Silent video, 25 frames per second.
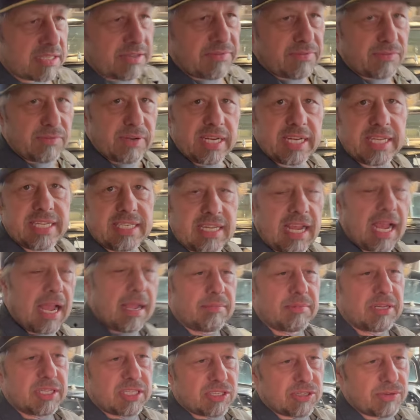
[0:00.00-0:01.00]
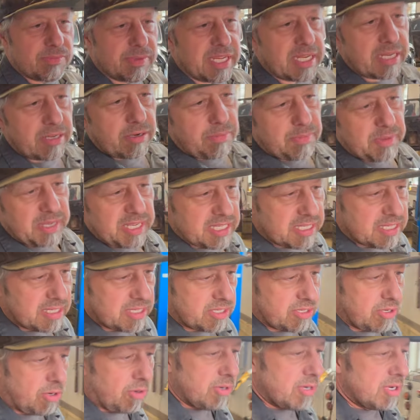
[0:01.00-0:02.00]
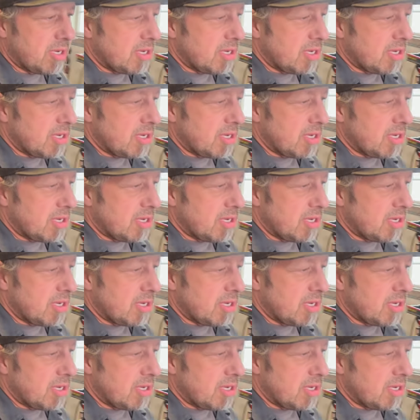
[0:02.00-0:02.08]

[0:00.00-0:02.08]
of really time-consuming little pieces. So